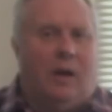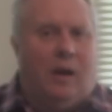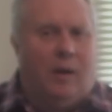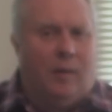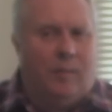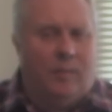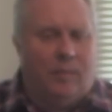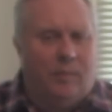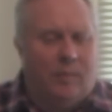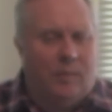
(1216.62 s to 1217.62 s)
Um,
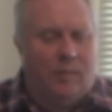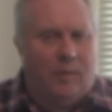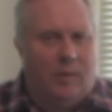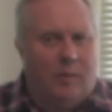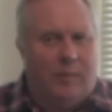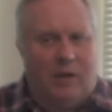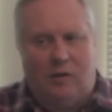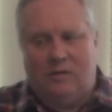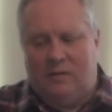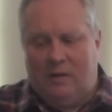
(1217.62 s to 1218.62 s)

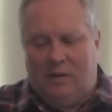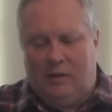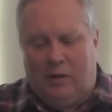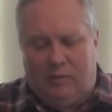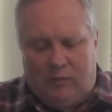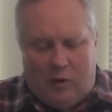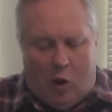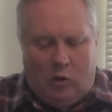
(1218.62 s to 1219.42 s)
because if